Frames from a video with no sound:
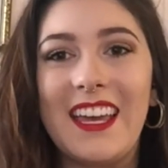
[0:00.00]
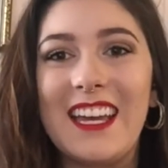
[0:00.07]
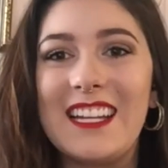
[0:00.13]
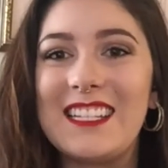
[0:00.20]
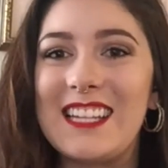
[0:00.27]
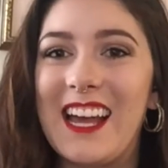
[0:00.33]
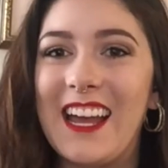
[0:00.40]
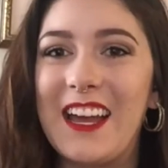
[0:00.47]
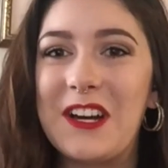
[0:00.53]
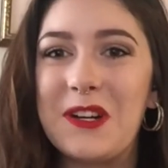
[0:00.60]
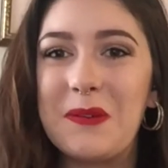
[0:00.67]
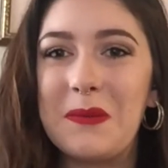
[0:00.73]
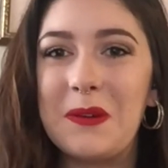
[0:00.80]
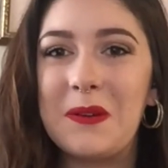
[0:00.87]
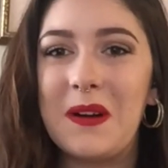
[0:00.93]
And I
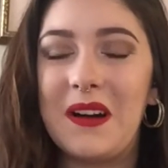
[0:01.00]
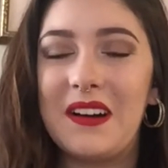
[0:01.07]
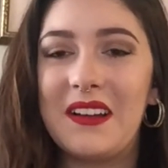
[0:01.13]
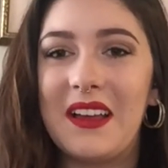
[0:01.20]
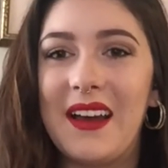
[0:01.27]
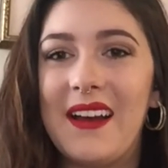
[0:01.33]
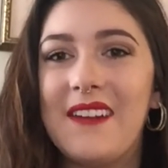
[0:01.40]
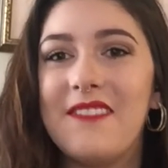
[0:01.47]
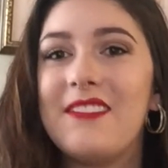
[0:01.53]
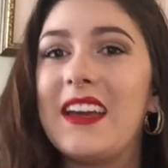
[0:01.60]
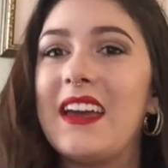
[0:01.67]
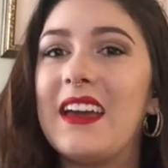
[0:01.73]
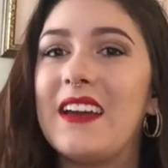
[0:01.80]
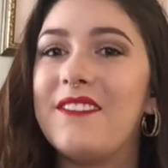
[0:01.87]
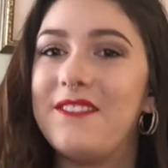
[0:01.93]
hope you all have
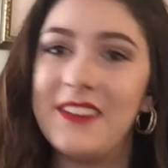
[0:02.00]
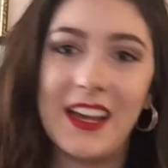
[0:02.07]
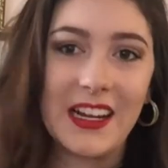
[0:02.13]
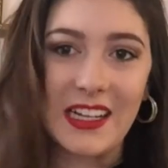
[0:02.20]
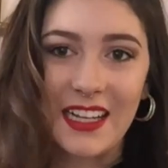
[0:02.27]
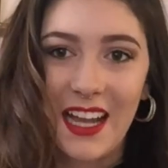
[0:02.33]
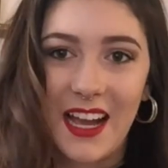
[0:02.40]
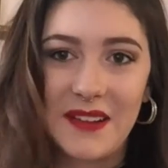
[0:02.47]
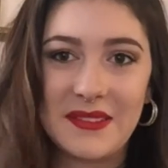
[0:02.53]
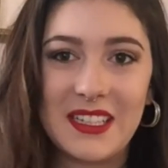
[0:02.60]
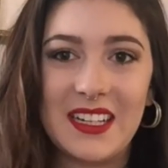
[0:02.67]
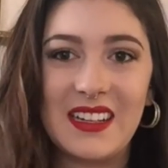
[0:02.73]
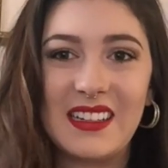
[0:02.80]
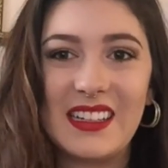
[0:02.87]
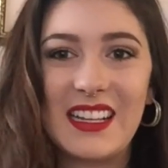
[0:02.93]
a very happy
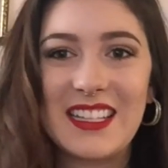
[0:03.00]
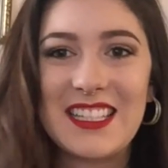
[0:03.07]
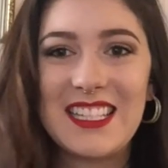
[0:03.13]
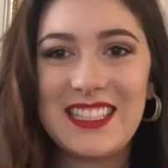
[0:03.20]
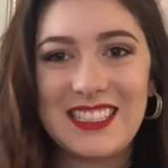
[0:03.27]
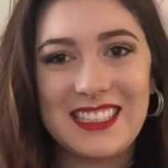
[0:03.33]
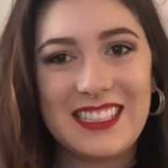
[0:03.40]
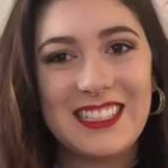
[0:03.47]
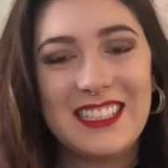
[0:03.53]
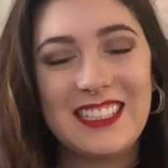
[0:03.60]
holiday season.